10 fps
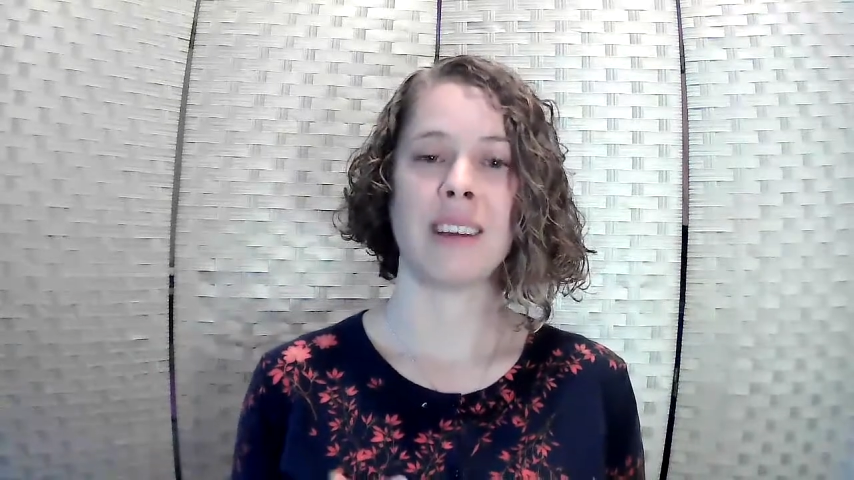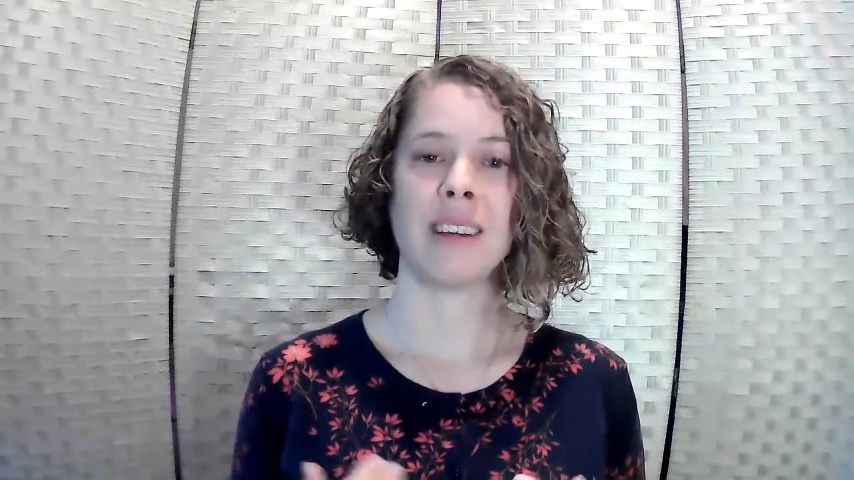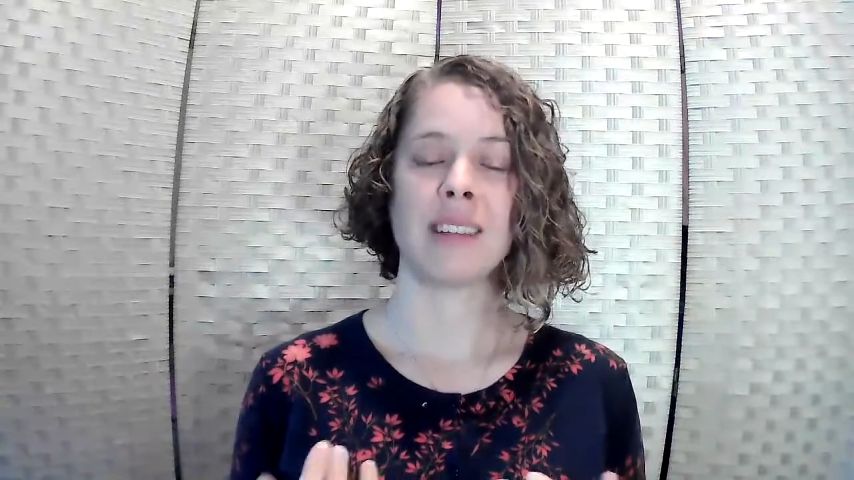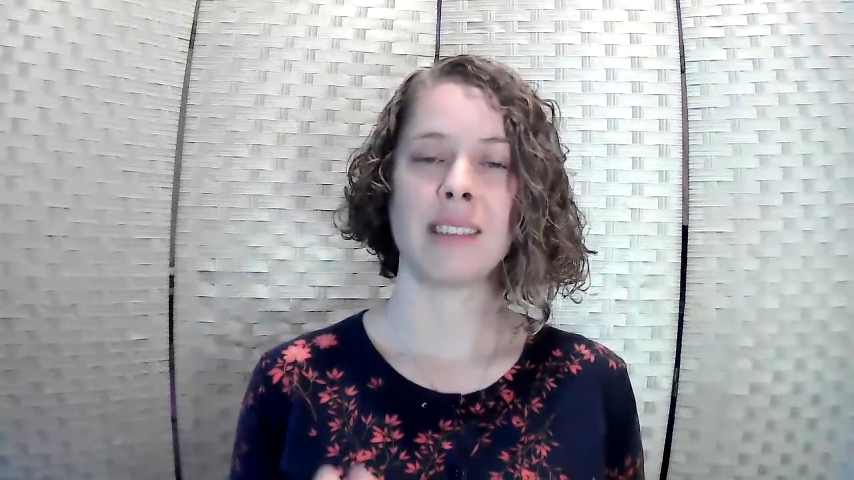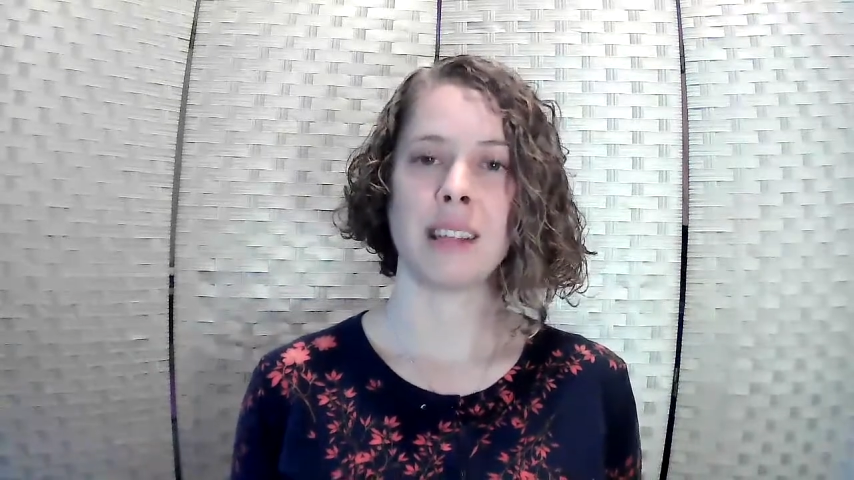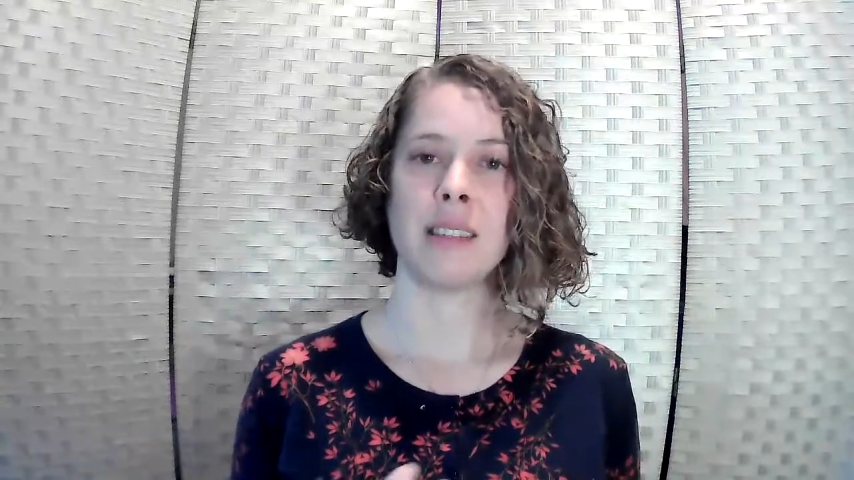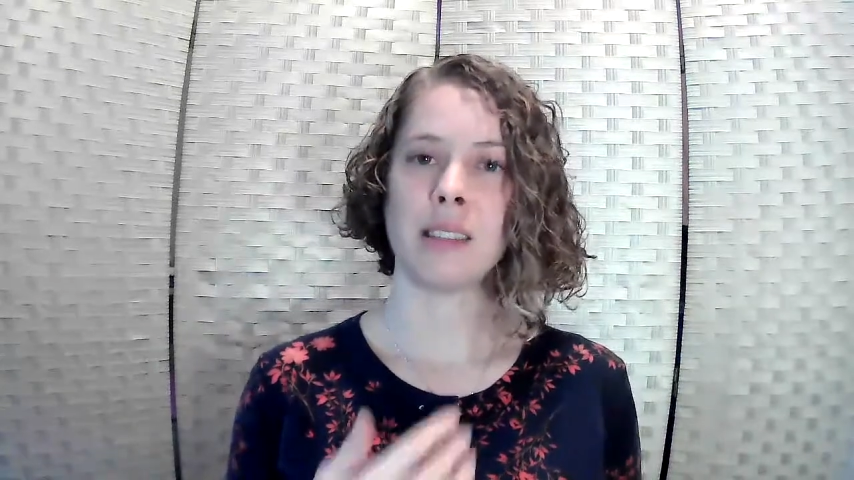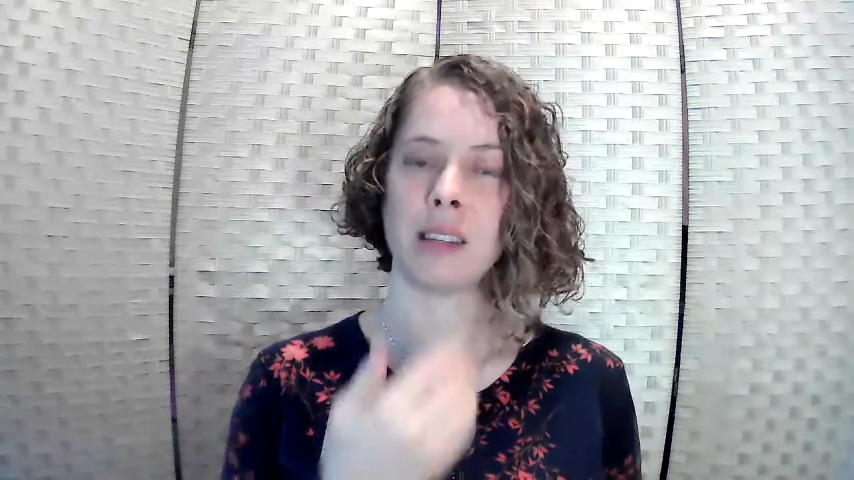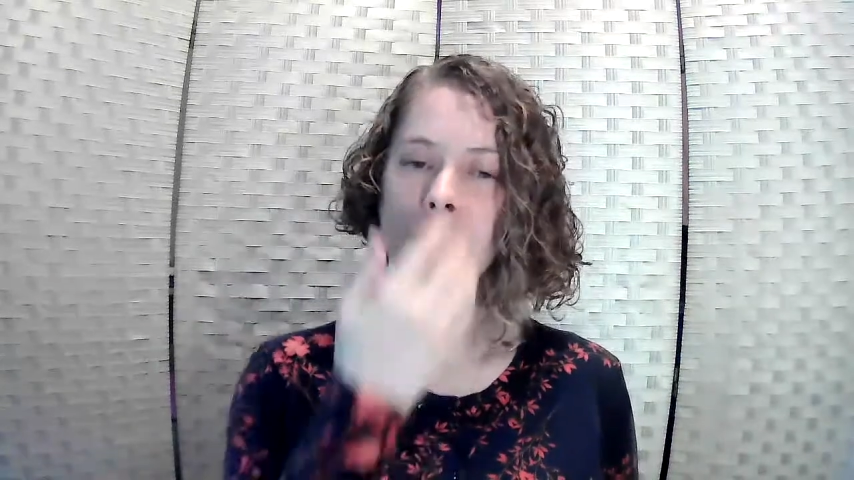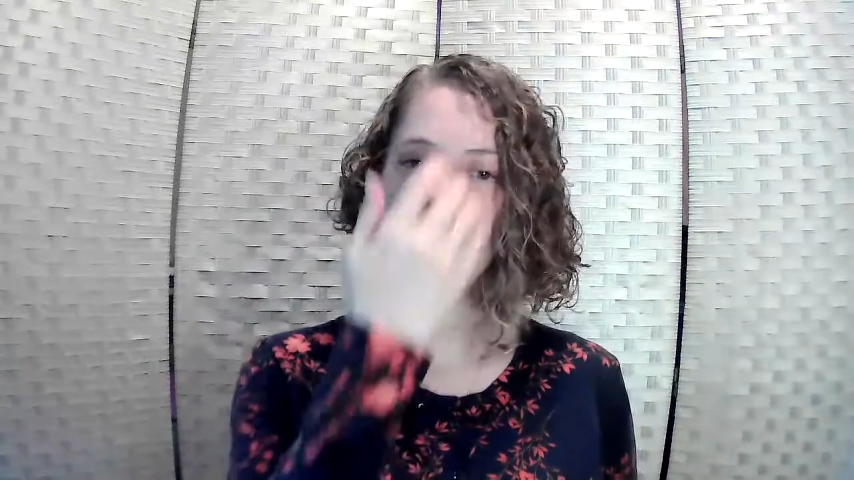
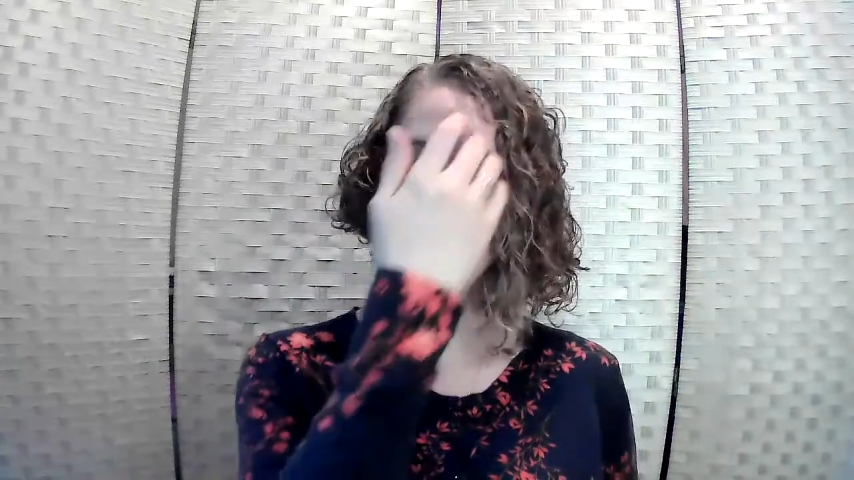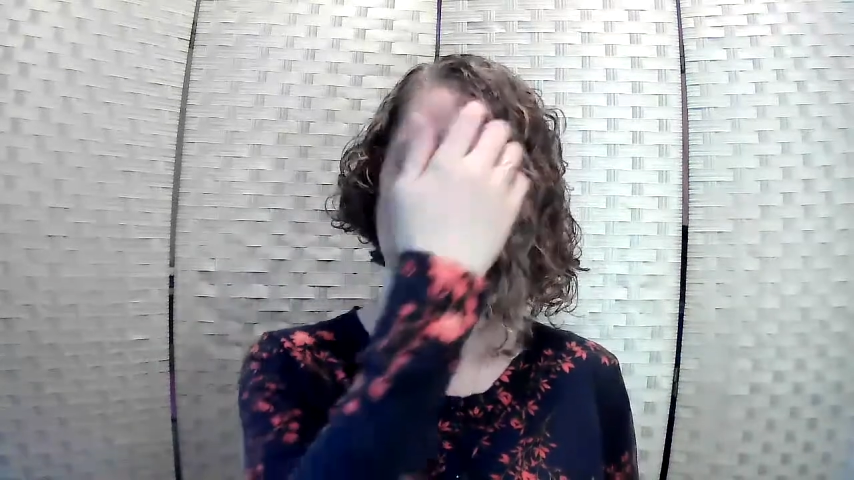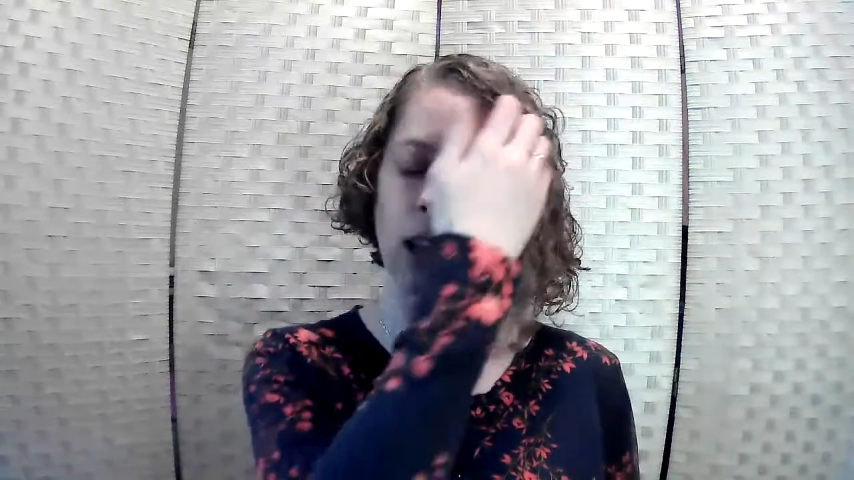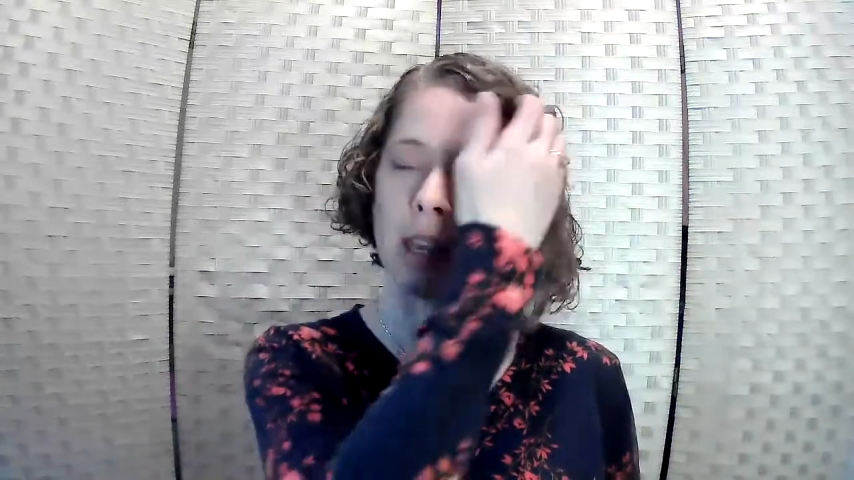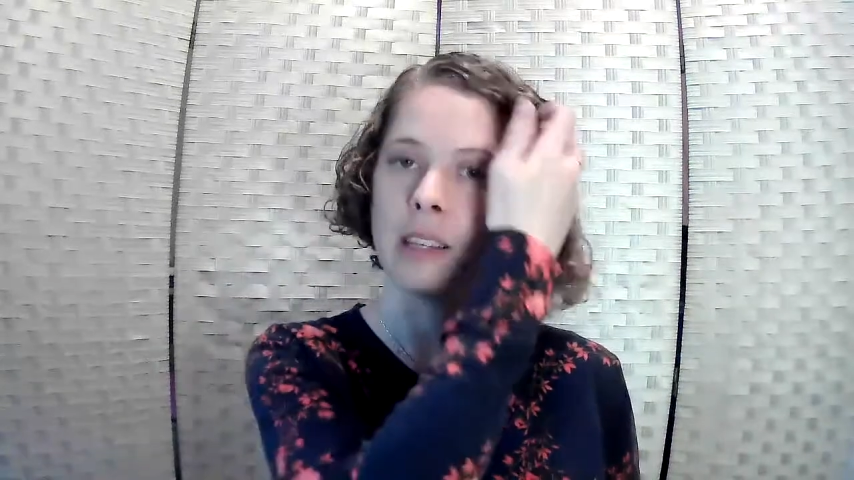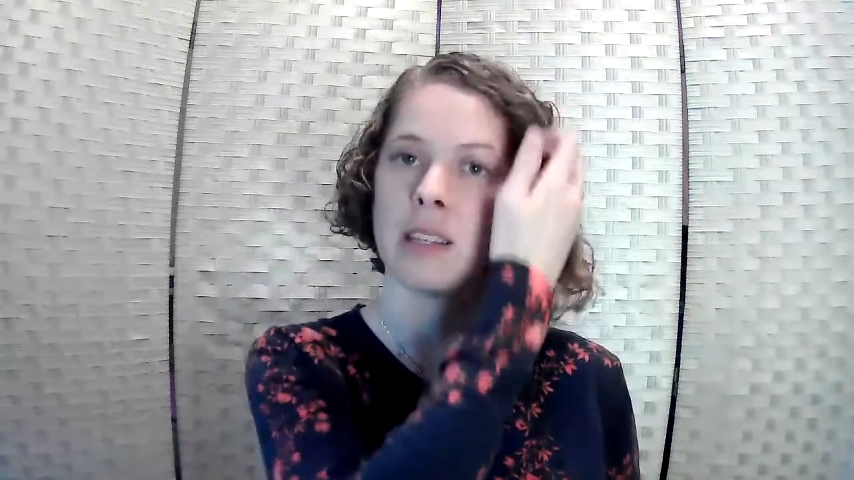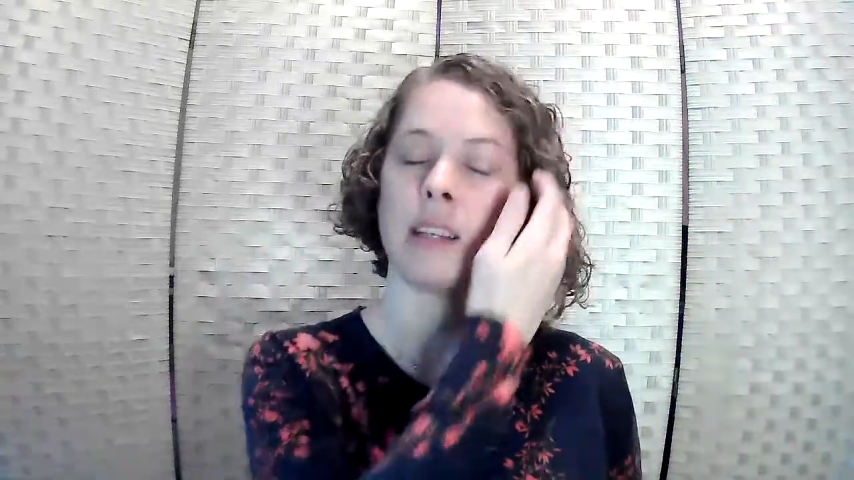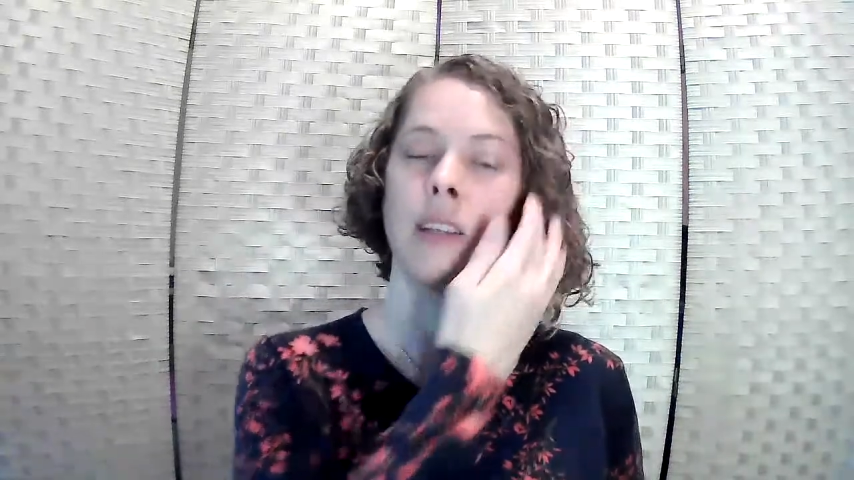sensitive and in